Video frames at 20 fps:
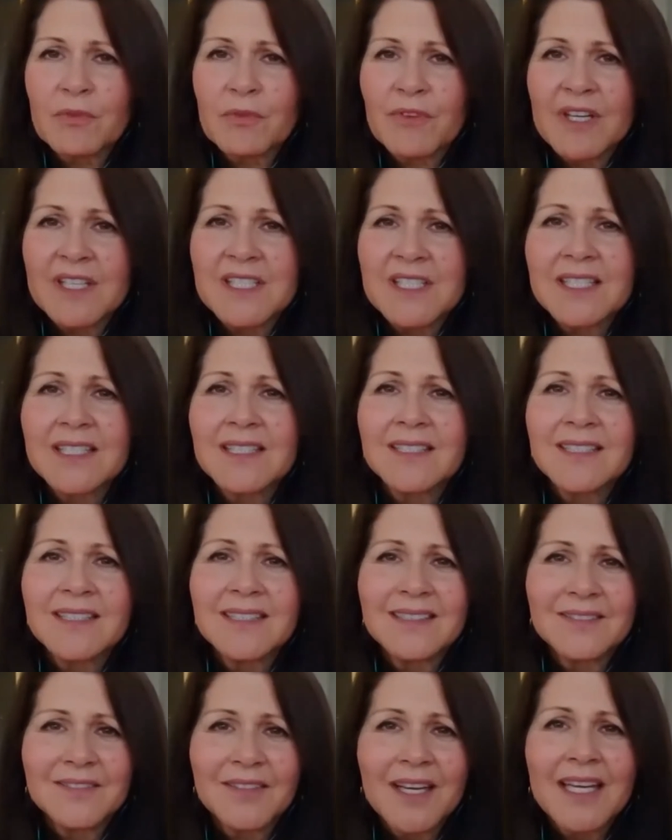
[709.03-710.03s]
prevent it.
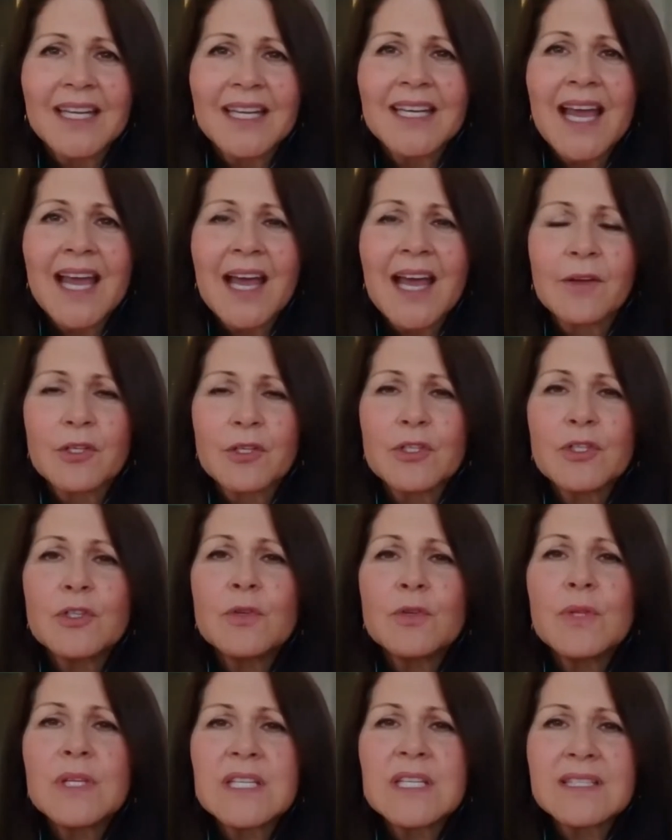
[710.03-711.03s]
Right? How to do
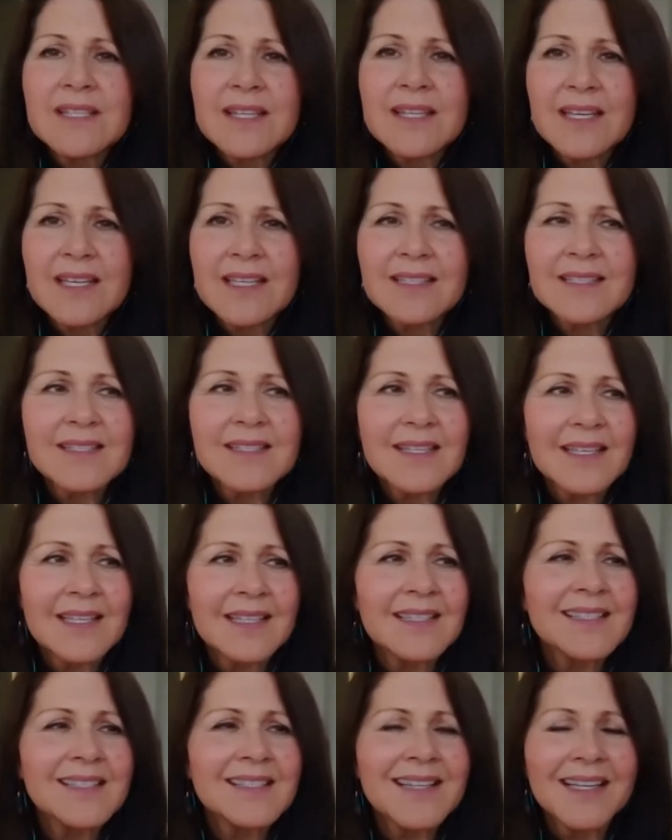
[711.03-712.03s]
yep. these things
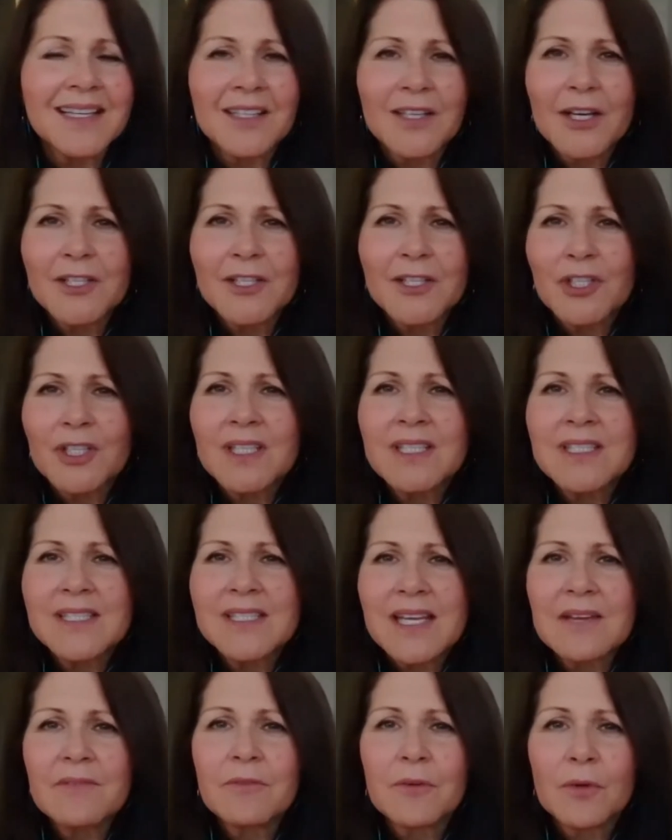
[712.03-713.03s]
in a psychologically
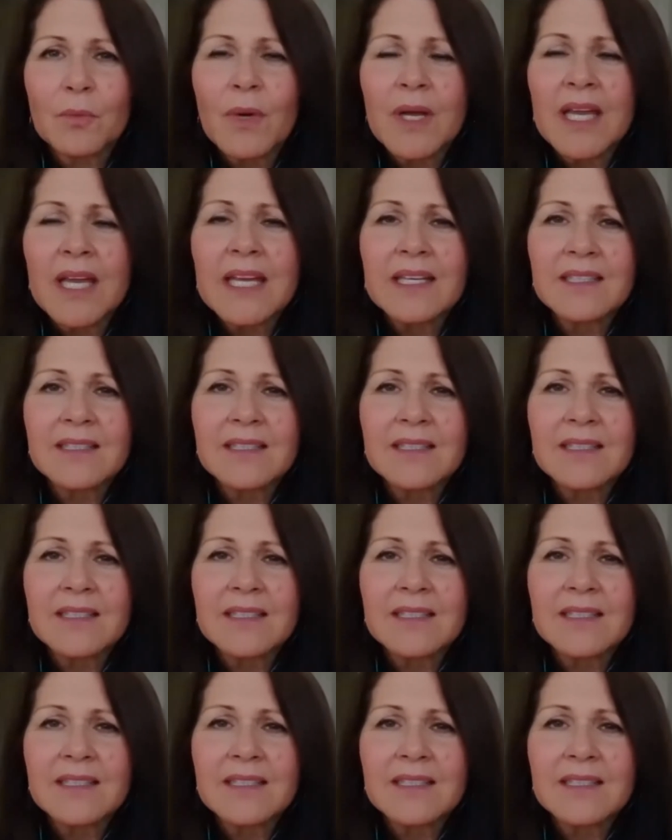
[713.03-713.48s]
safer way.